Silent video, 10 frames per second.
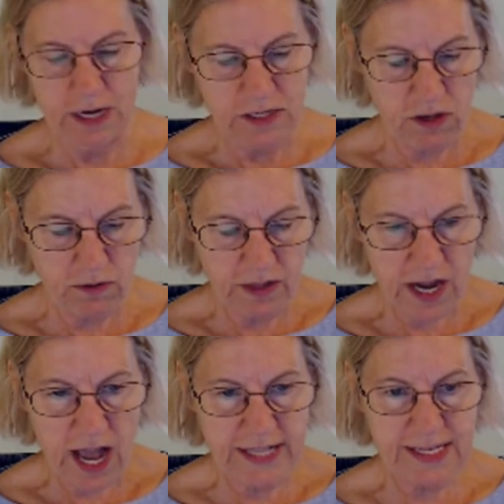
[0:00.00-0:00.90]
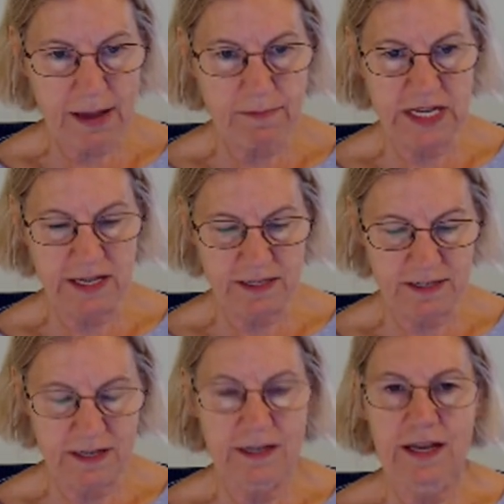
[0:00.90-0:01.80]
So the concept is
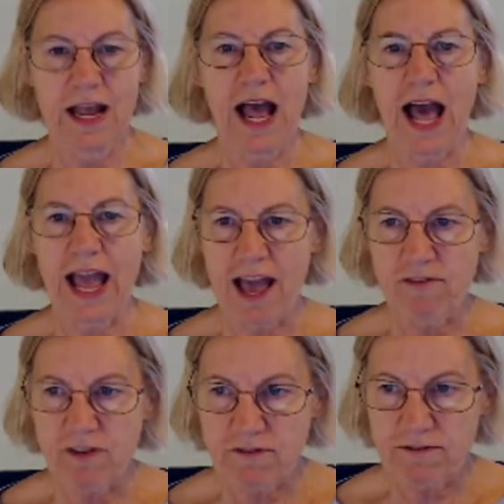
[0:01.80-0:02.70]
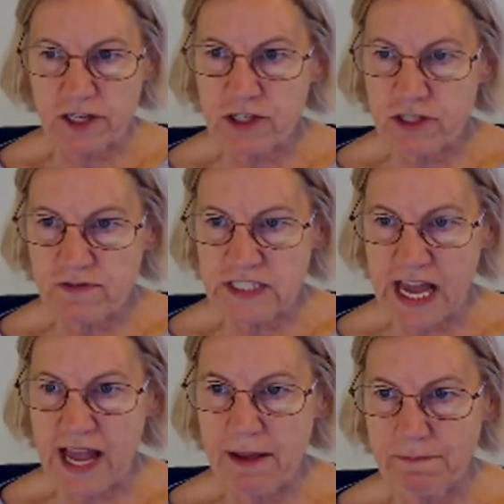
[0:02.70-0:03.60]
I have functions of
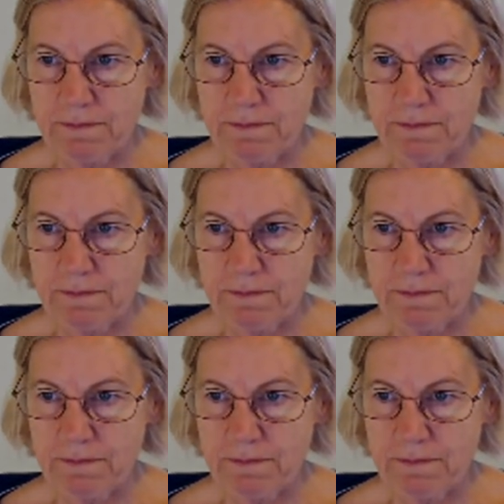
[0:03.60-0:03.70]
time.